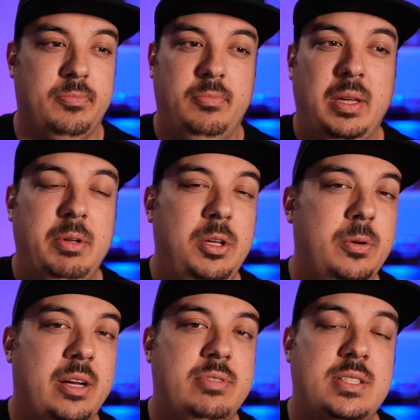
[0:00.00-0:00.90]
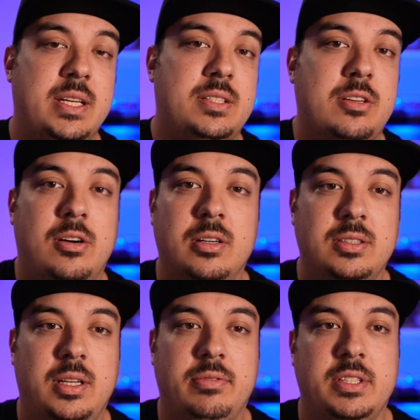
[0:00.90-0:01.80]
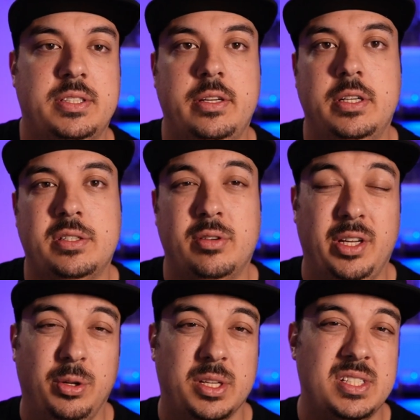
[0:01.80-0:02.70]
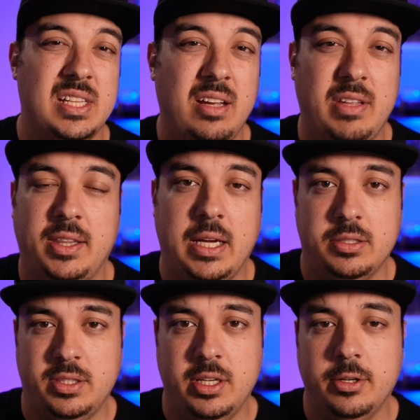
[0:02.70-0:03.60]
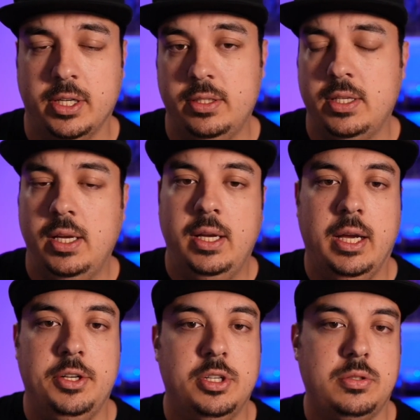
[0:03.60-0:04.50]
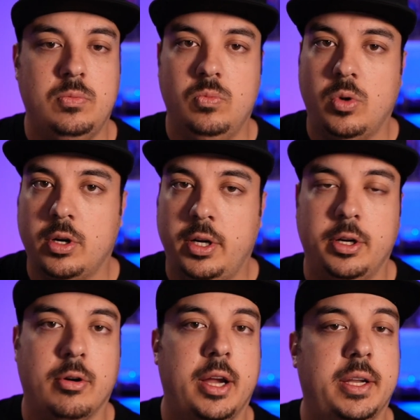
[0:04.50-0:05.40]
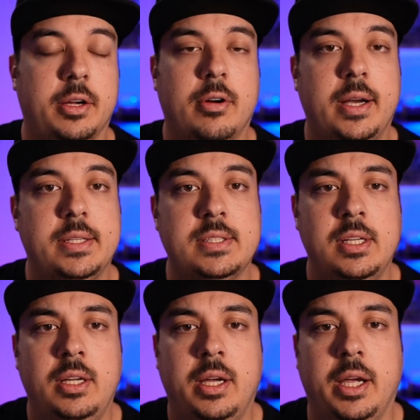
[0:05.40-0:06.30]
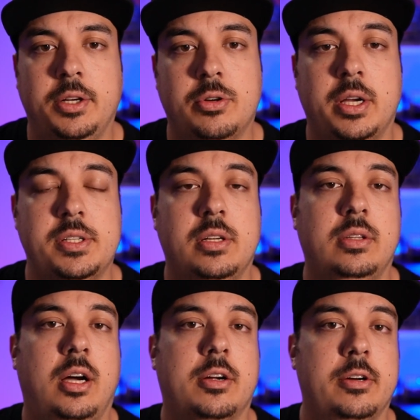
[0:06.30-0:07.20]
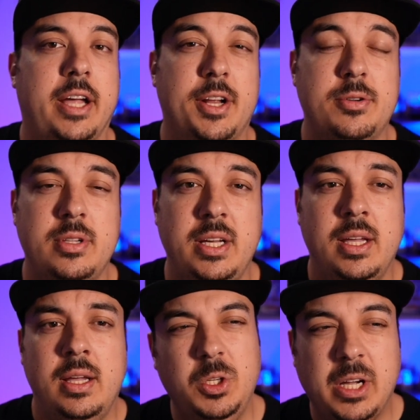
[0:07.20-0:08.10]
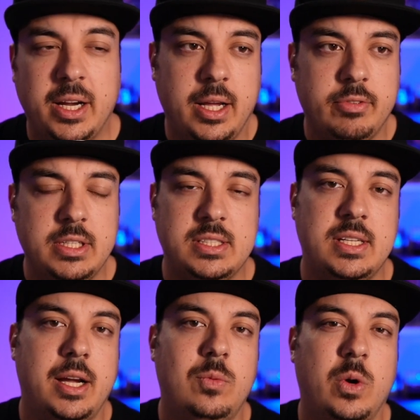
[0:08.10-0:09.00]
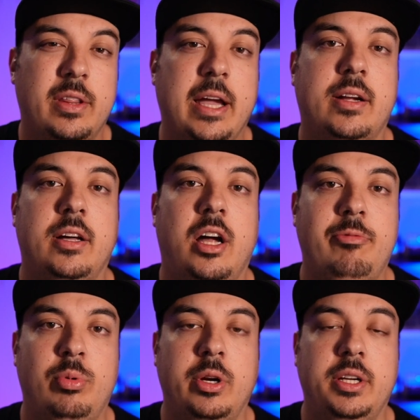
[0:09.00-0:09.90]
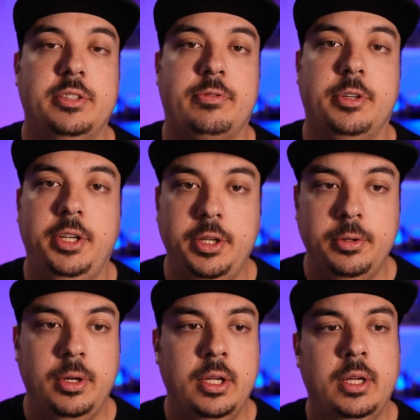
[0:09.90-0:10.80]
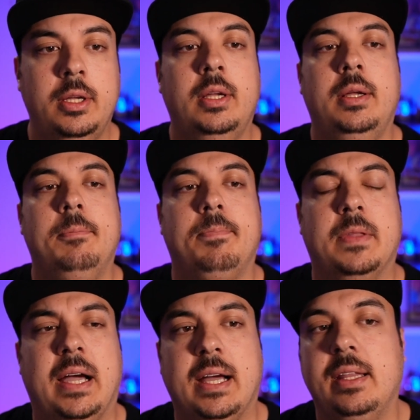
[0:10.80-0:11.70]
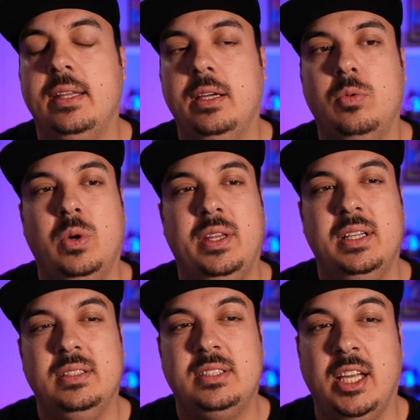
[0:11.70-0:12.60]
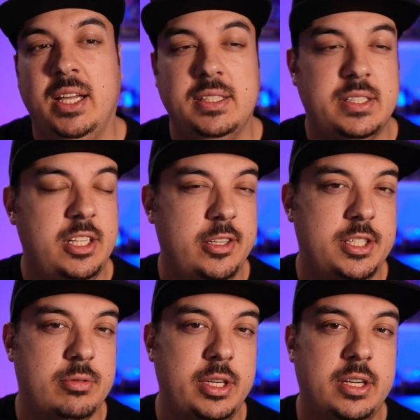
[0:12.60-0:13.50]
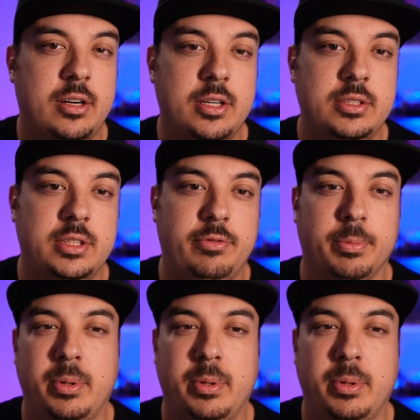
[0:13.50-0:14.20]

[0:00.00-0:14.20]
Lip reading: maybe you have 6 cards left in Series 3 and you can save that 1,000 tokens and just work on grinding credits and trying to unlock her naturally. You kind of have to decide where that cutoff point is for you. I think within 10 Series 3 cards, if you're